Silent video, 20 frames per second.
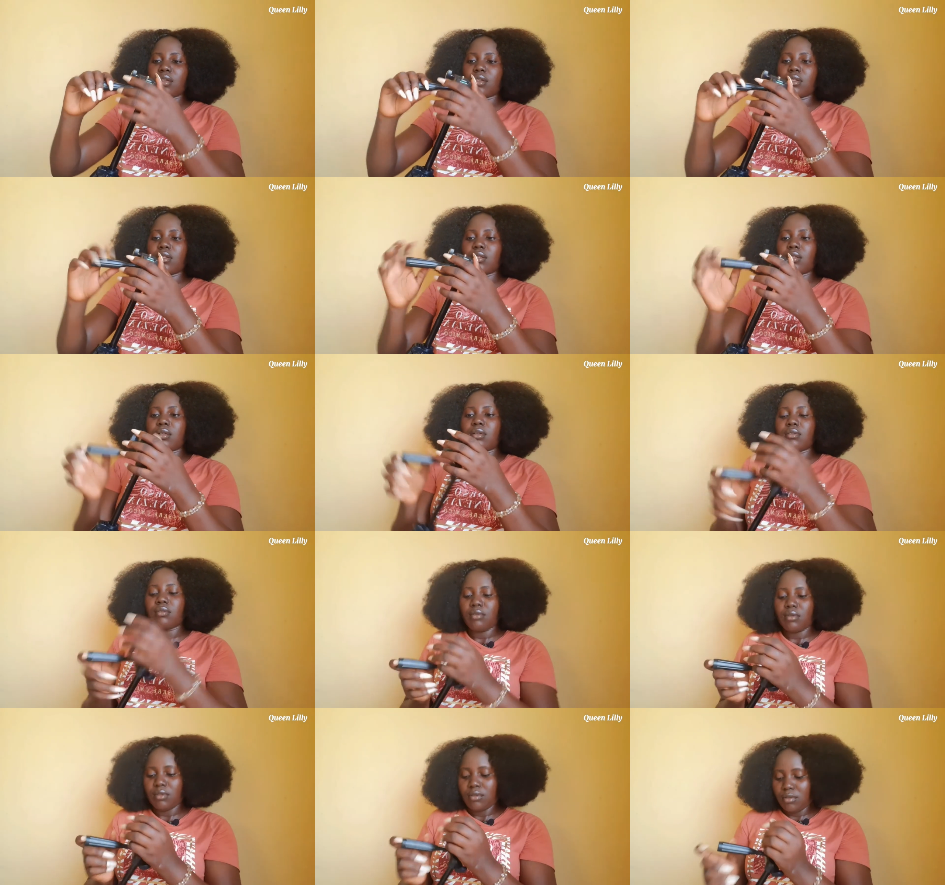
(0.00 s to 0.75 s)

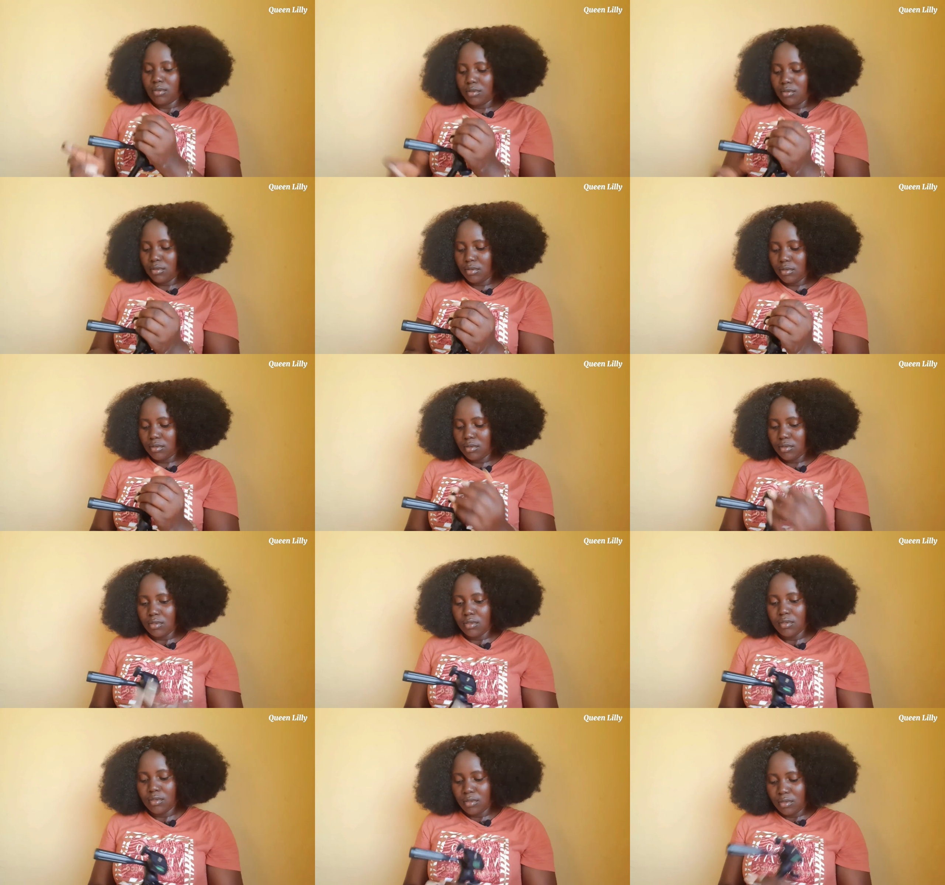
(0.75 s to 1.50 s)

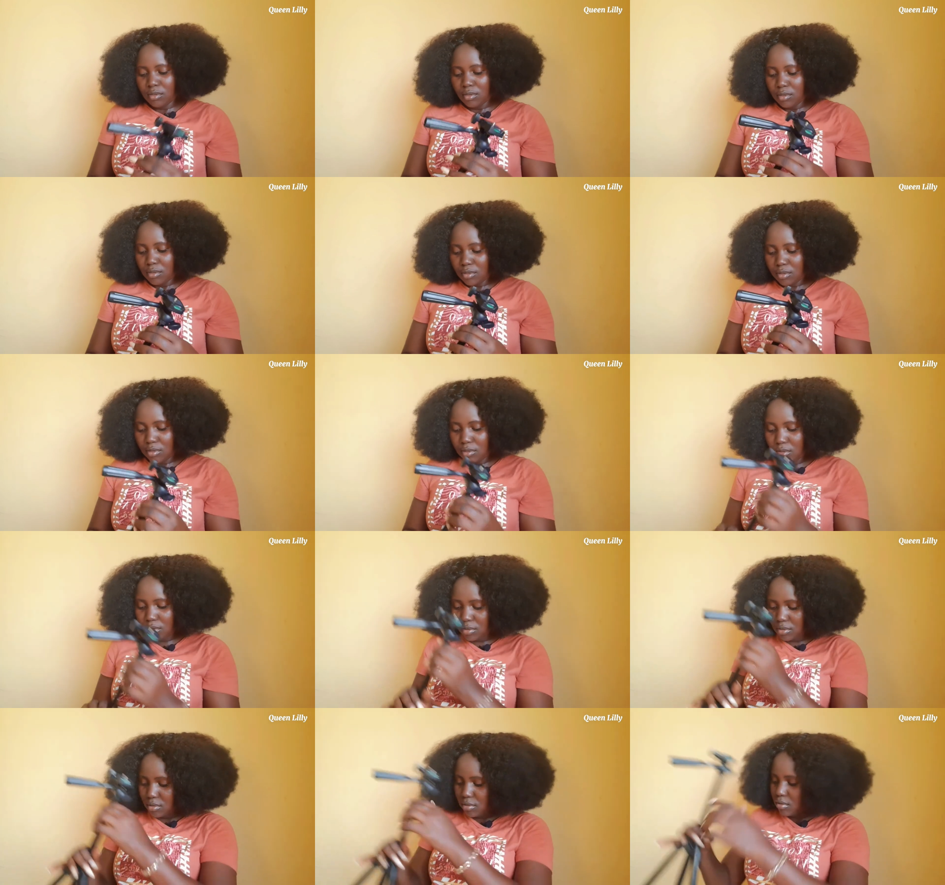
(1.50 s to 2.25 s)

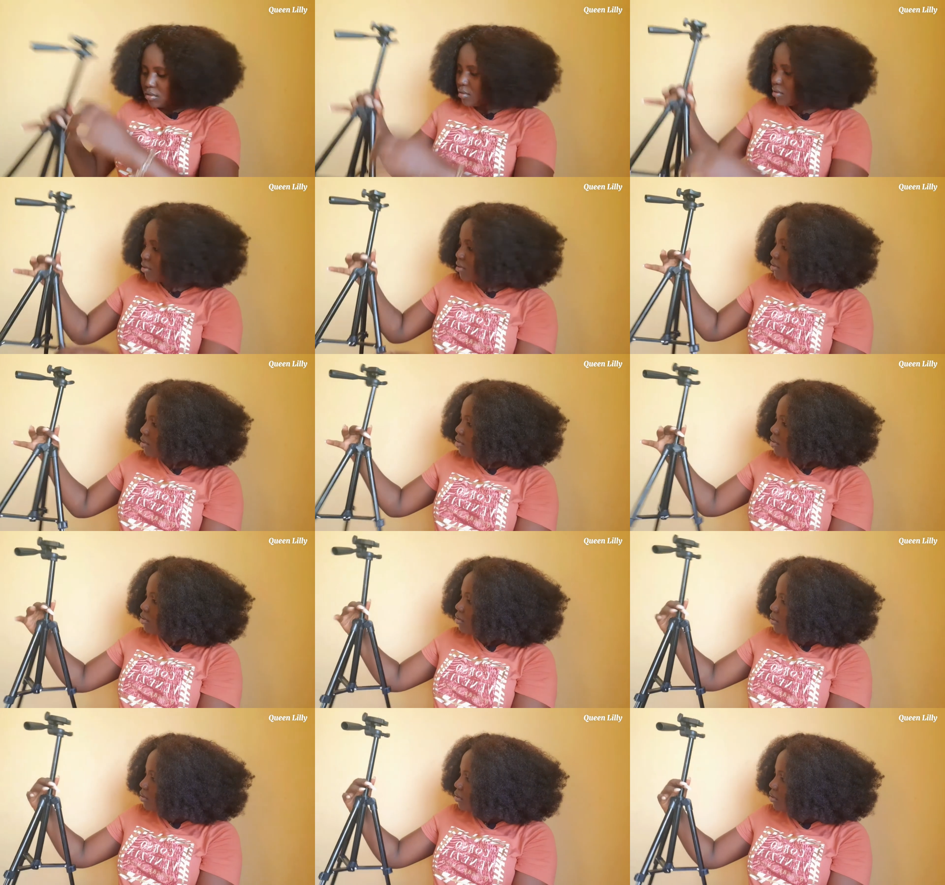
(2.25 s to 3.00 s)

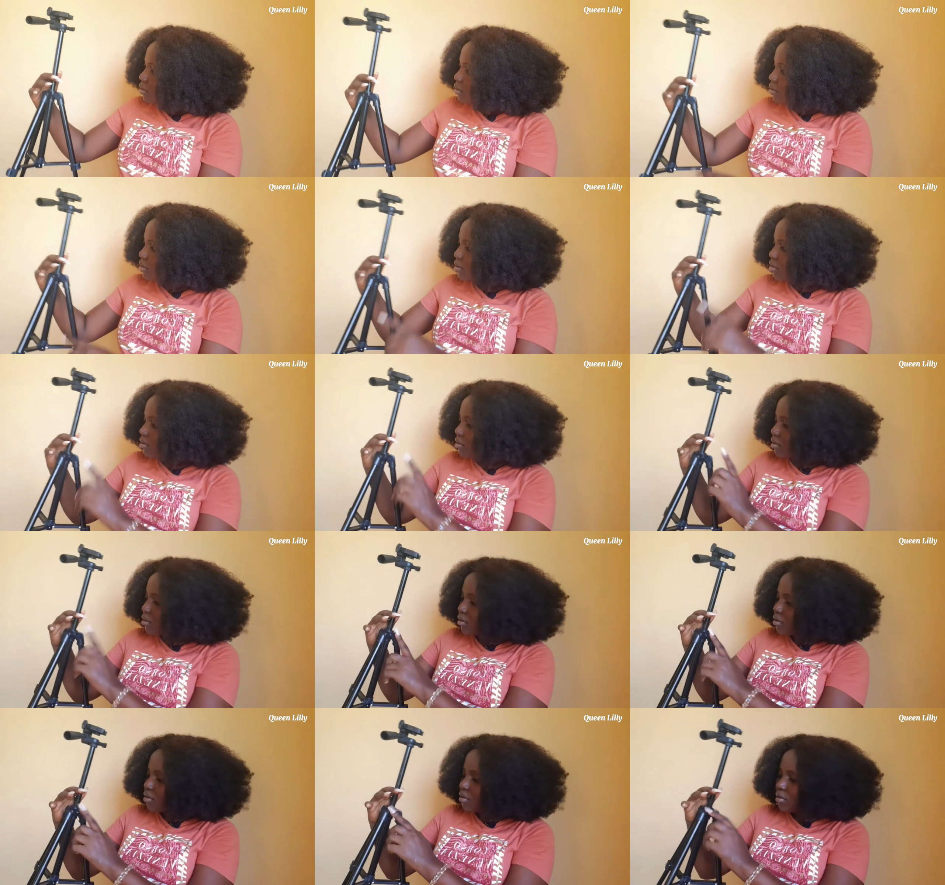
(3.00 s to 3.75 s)

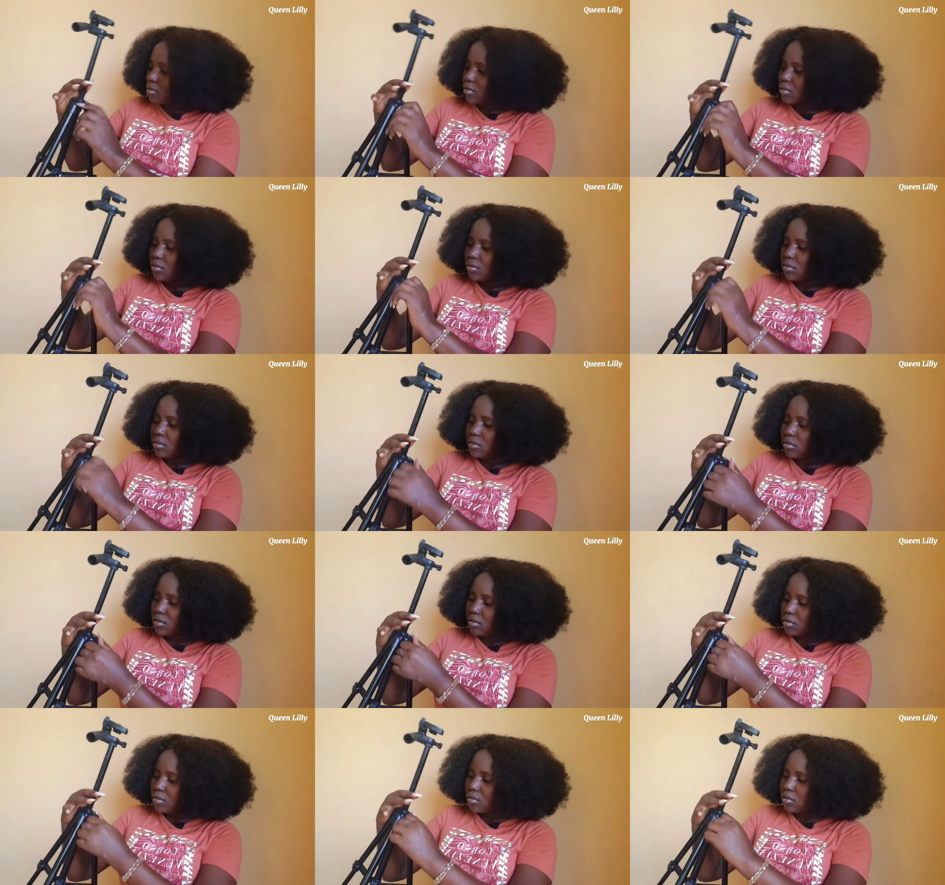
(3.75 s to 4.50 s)

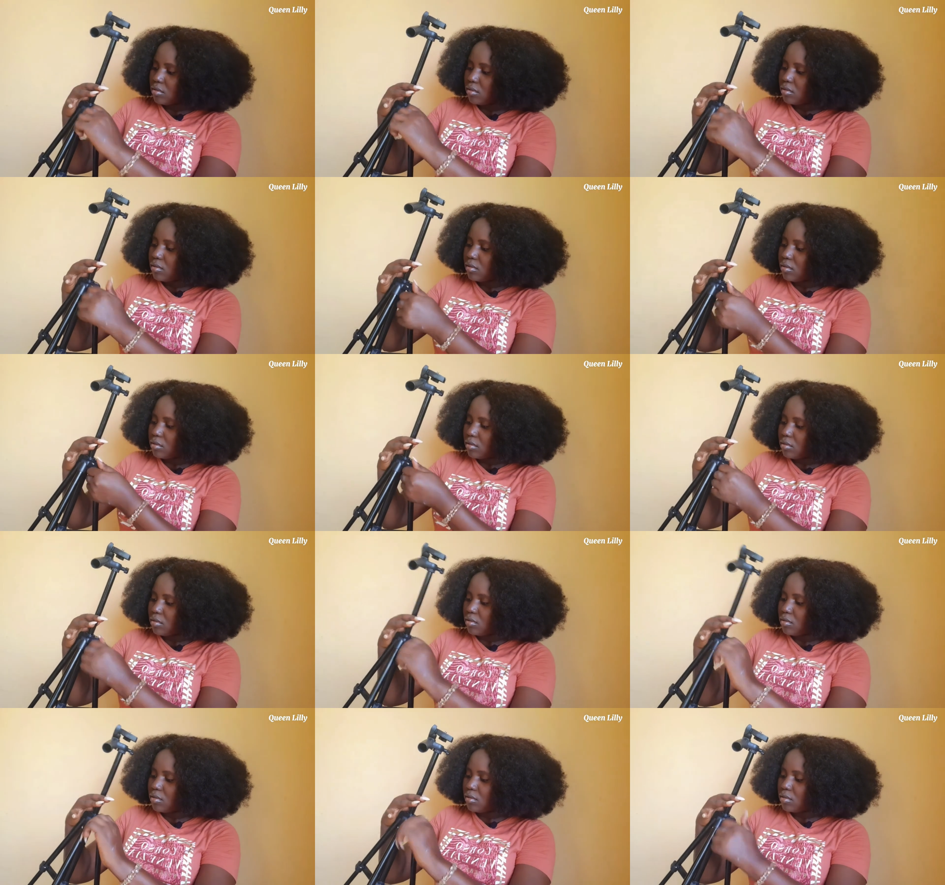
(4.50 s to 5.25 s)

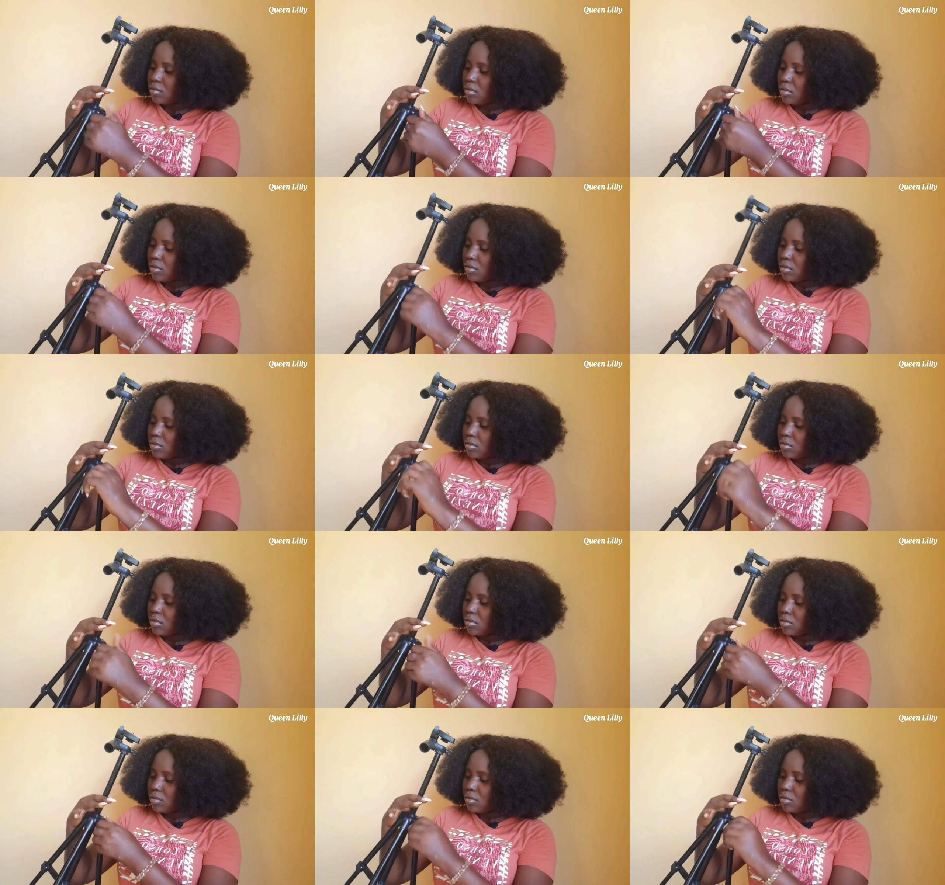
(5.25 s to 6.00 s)

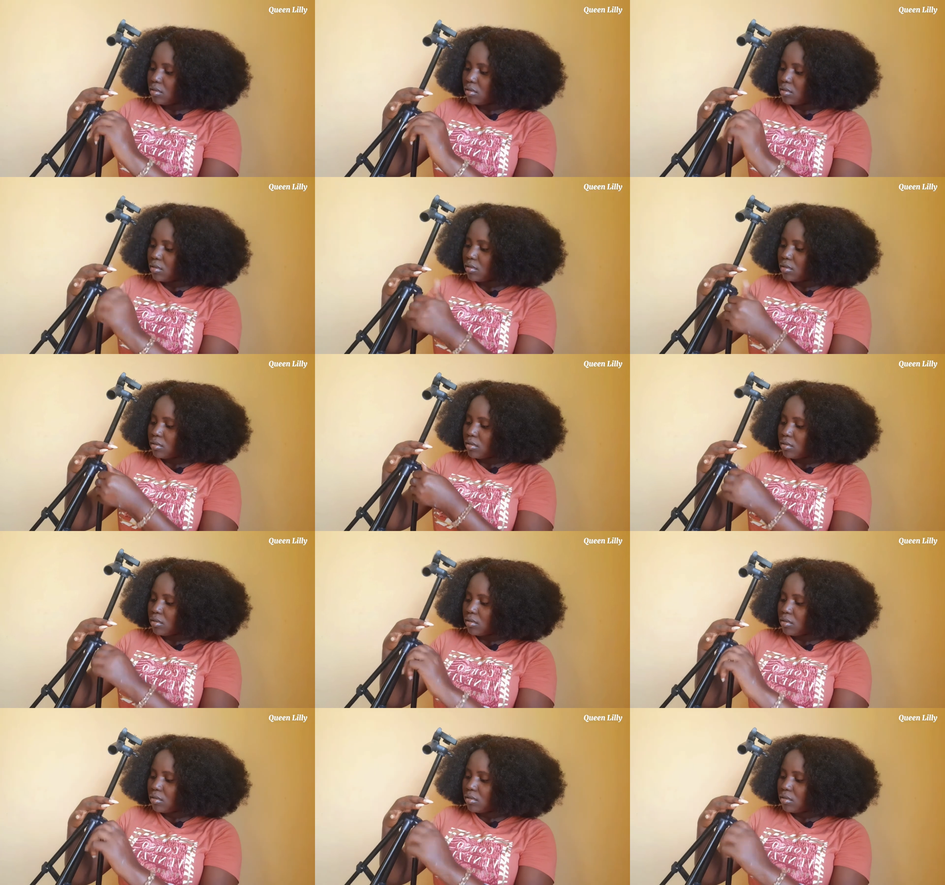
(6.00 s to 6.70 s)
[no speech]